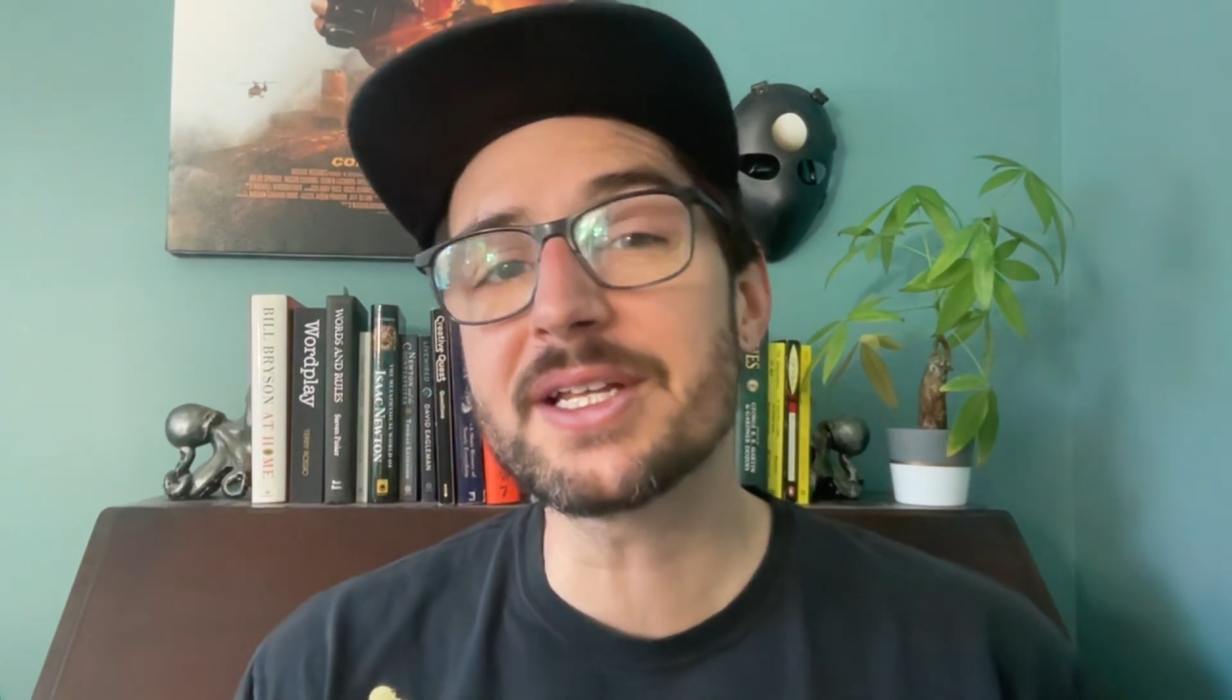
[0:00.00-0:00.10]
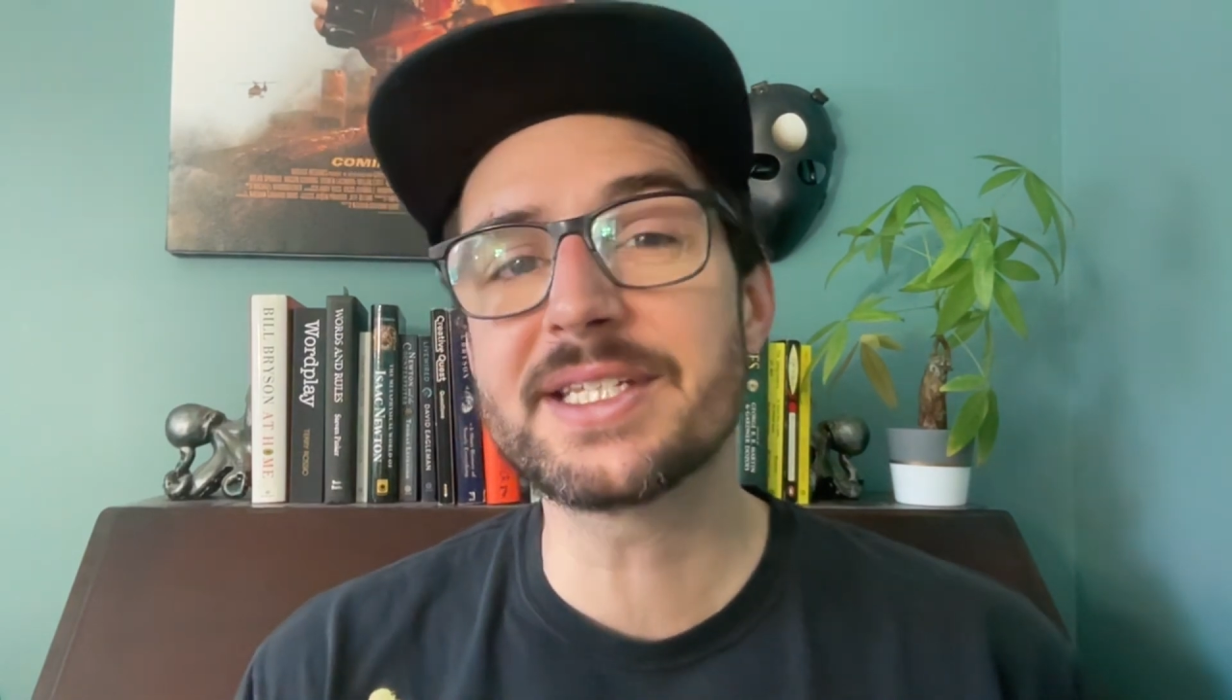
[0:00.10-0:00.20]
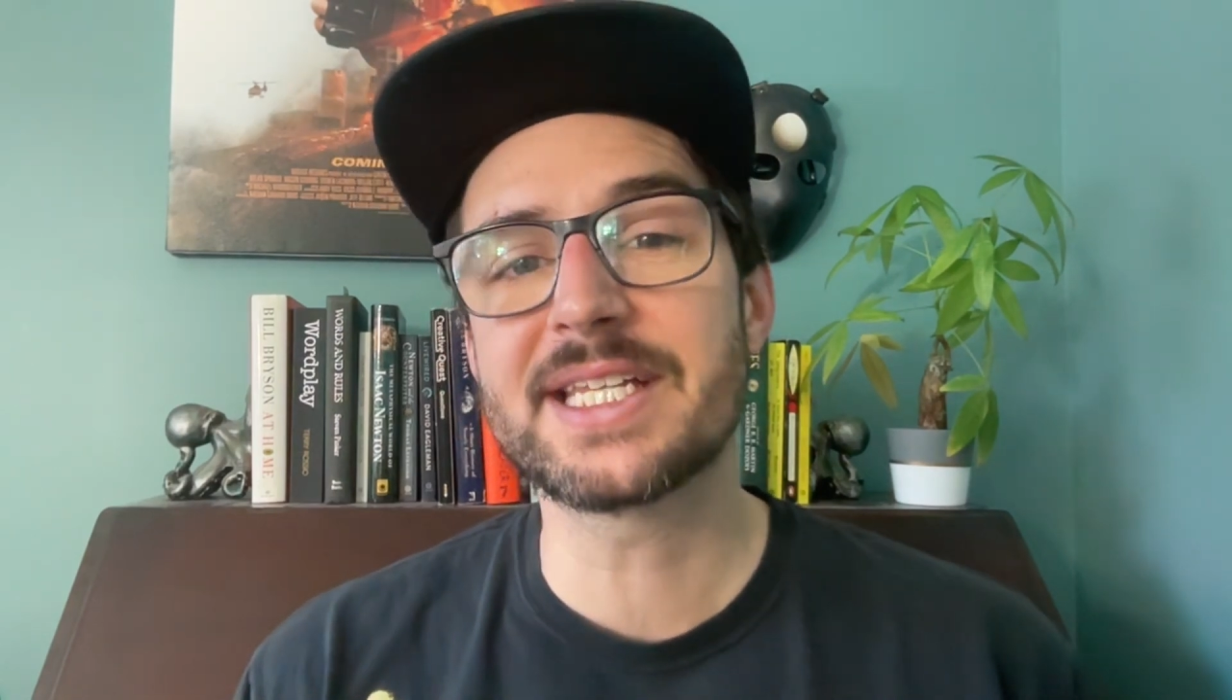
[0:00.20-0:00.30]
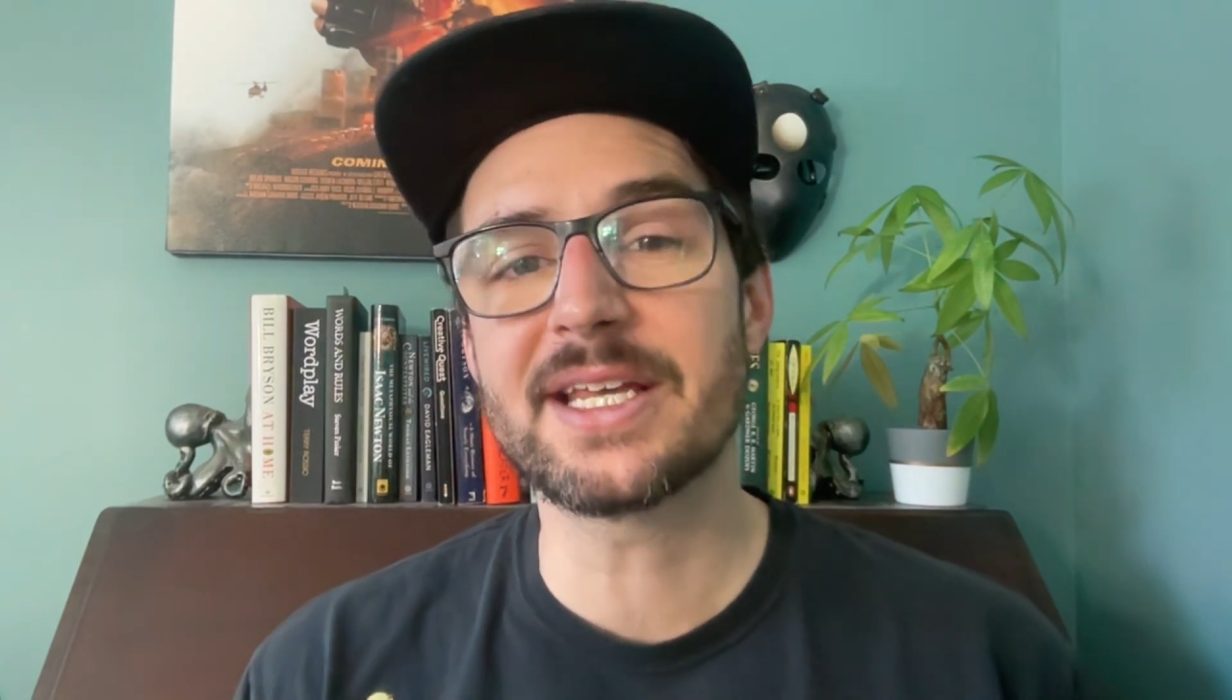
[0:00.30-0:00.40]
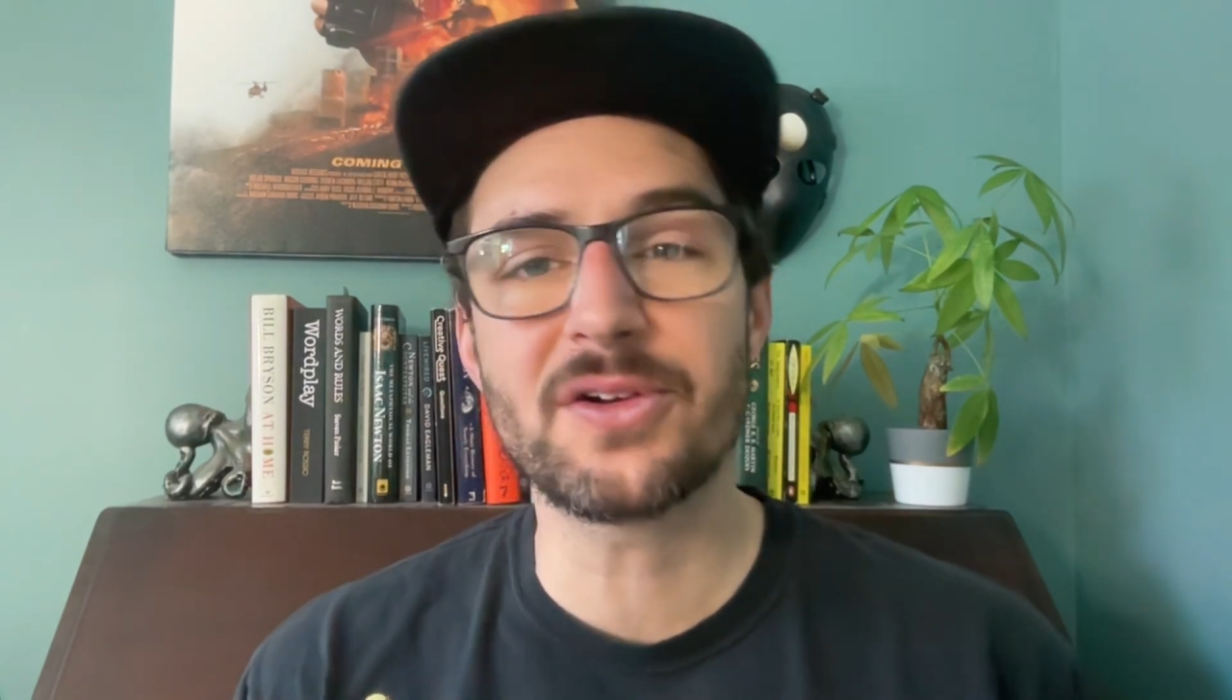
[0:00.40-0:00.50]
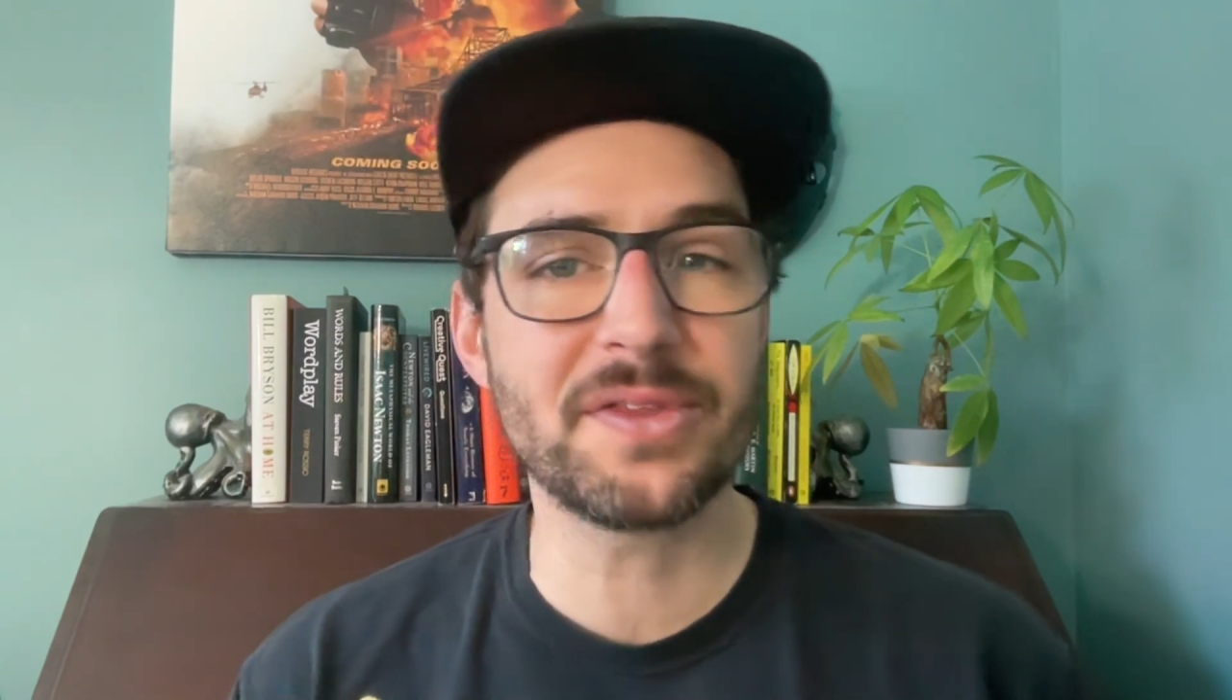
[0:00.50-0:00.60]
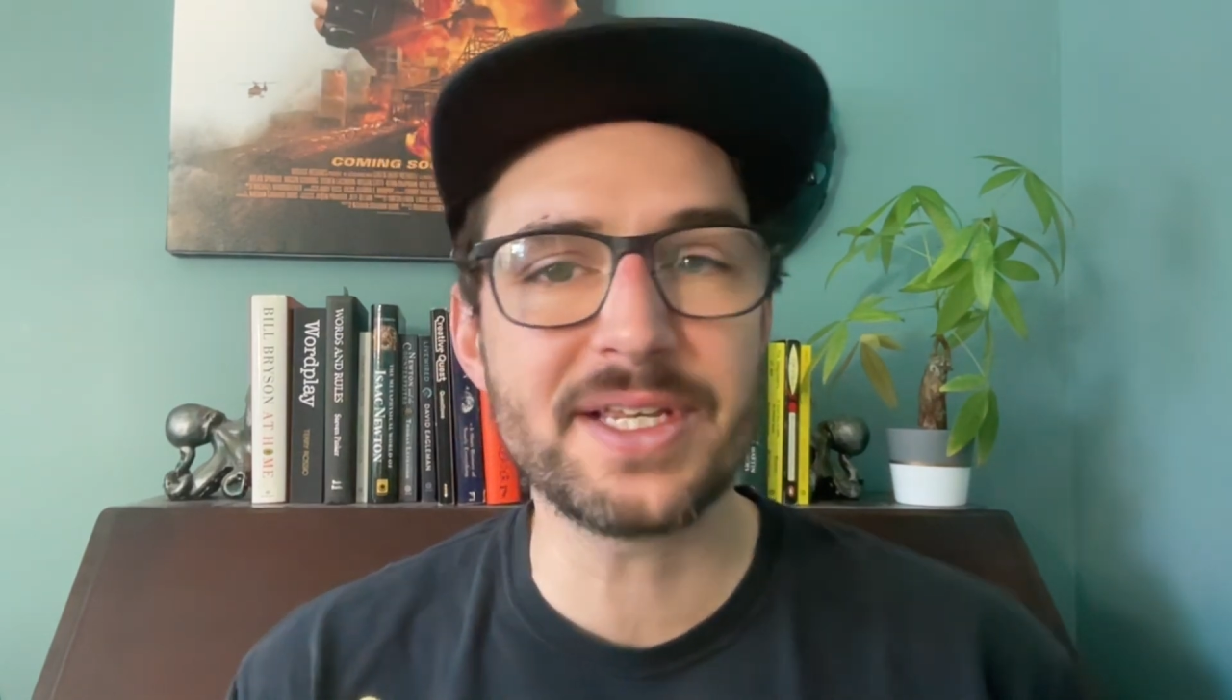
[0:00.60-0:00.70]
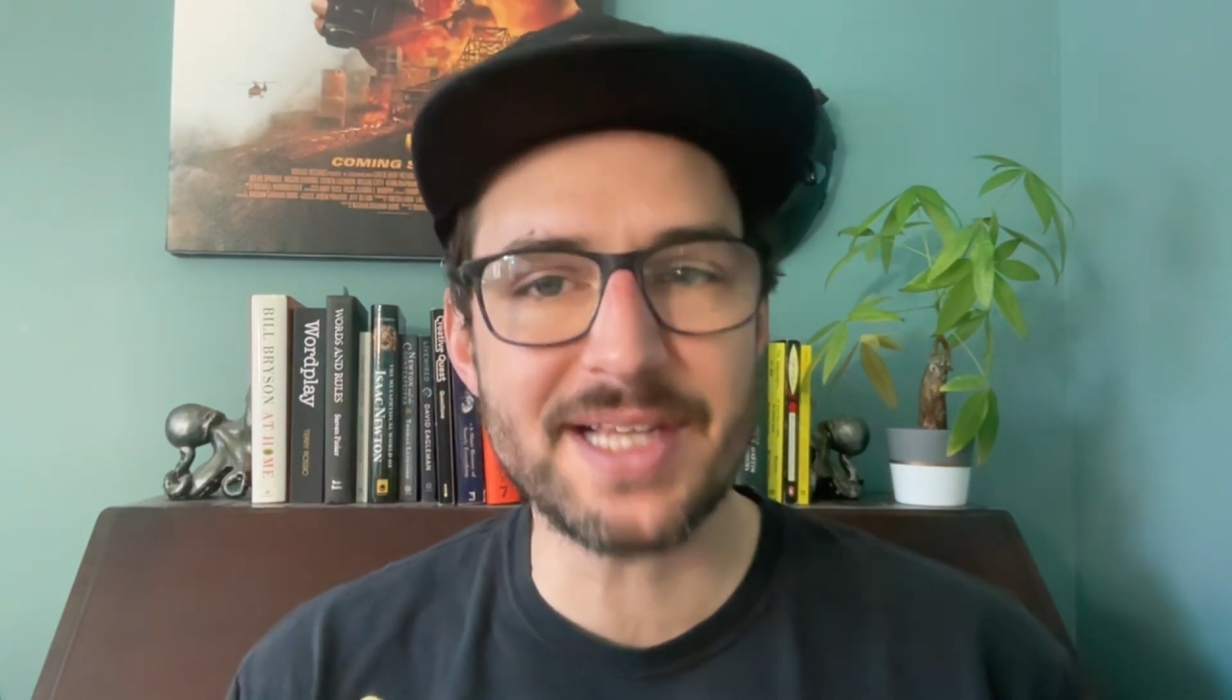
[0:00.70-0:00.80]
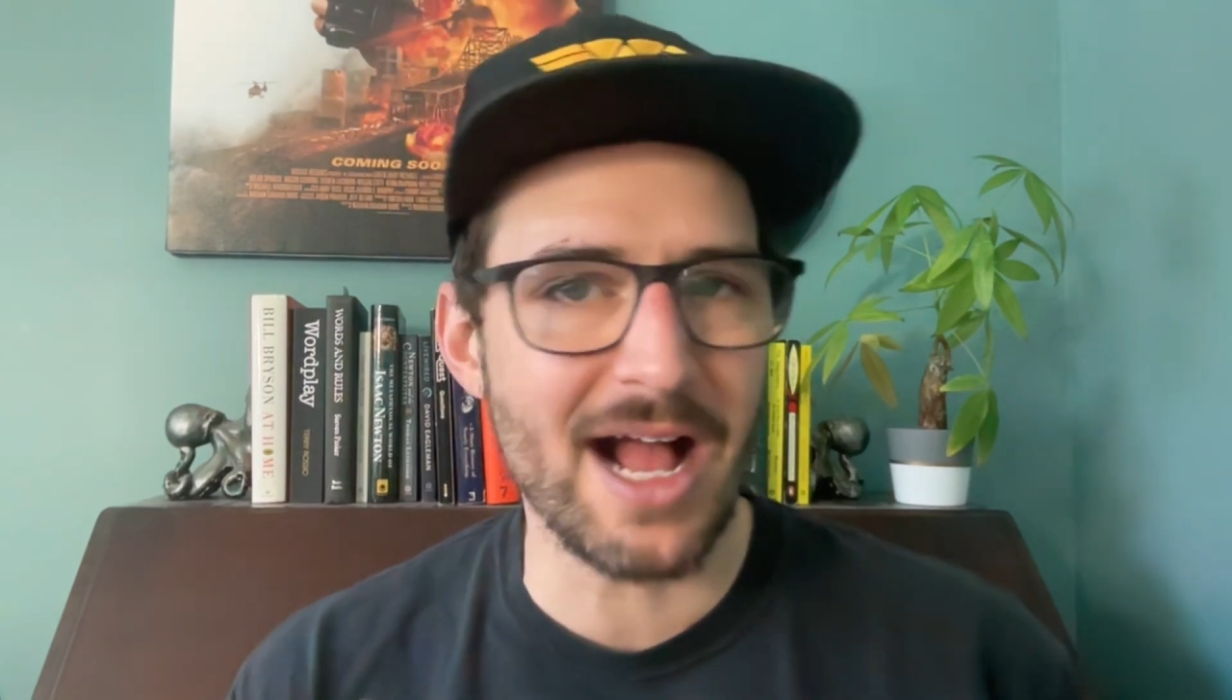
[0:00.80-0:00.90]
consider these